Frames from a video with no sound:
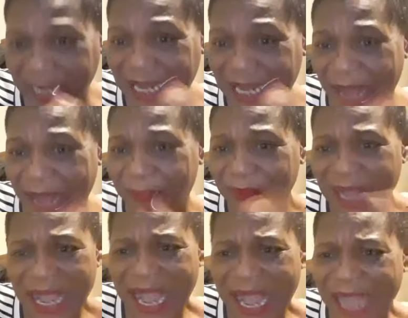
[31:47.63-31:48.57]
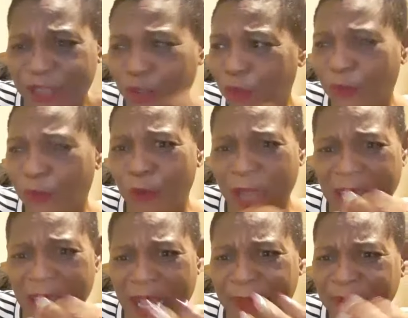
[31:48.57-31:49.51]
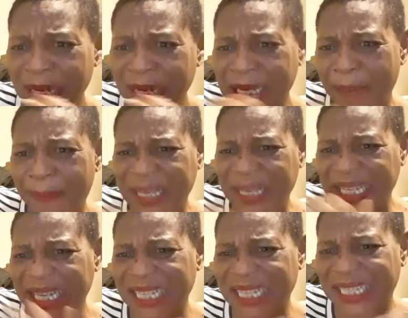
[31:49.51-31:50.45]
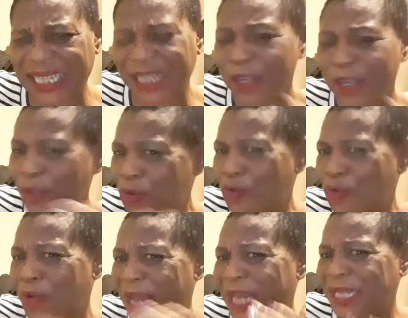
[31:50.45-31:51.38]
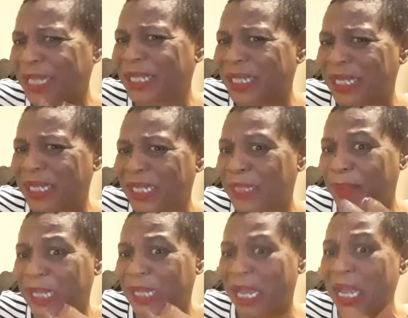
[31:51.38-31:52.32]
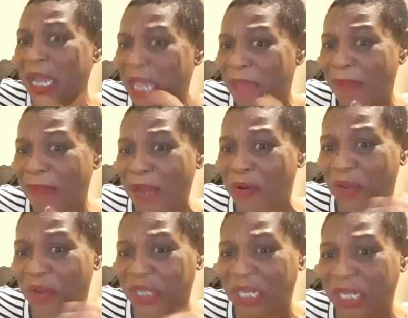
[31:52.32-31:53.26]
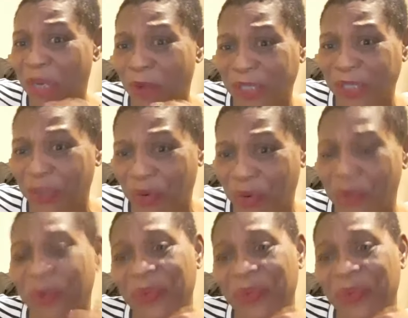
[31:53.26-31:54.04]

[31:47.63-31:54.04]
can ask you for help, then picking them sick, you go really see this picker it might nourish the kwashioko.